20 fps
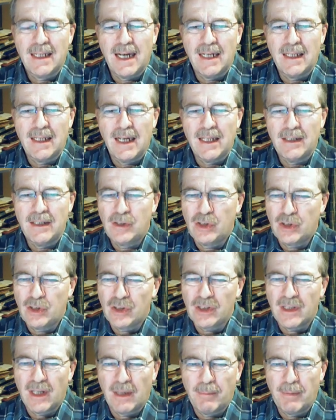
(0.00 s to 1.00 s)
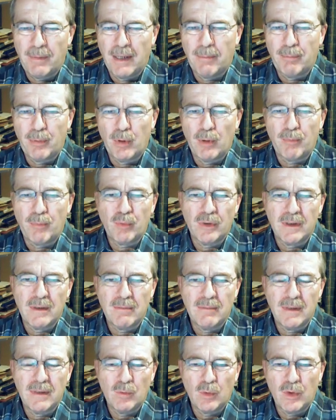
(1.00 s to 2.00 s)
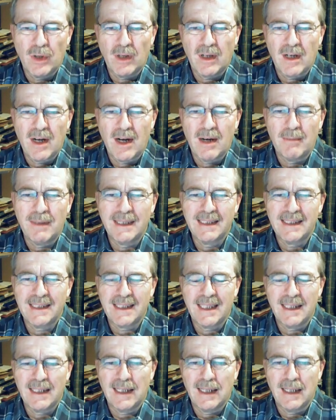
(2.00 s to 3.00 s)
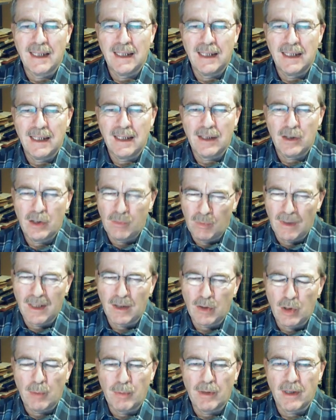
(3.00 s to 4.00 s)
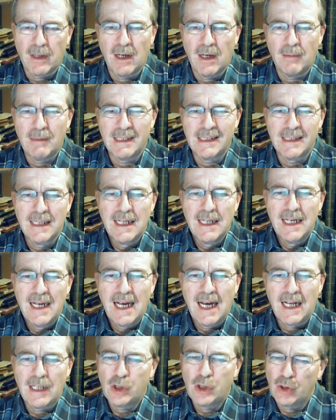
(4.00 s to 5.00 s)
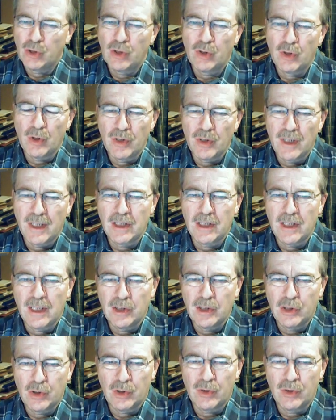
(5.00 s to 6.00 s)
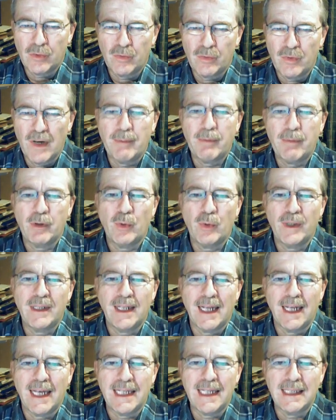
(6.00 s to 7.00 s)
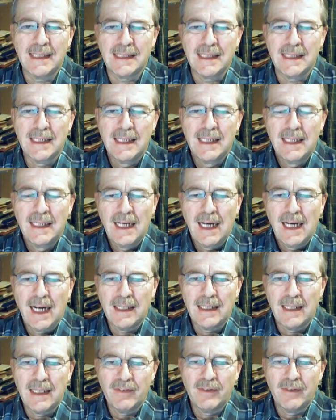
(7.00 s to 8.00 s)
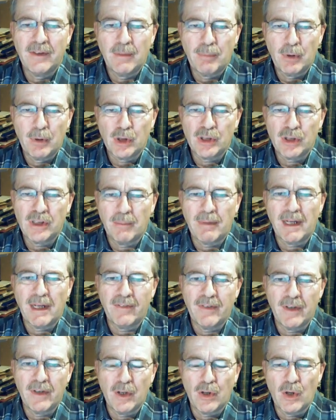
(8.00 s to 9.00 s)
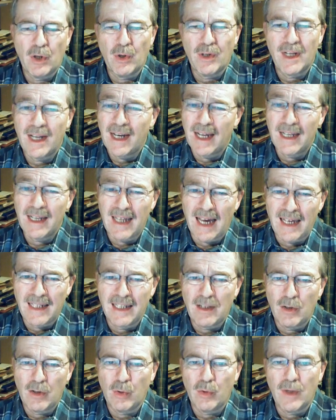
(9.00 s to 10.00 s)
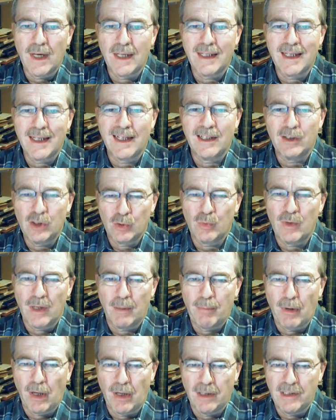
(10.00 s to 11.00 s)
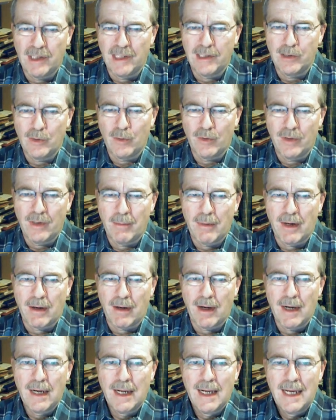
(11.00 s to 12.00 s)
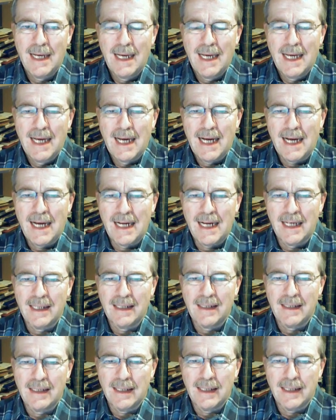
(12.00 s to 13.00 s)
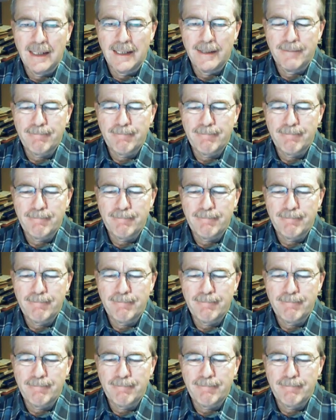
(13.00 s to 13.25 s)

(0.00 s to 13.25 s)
I just got a bit abrupt with him in one of the comments, and well, a couple of comments, and I shouldn't have done that. I should have read between the lines and given the person the benefit of the doubt, and I didn't do that, and I just want to apologise over the matter, and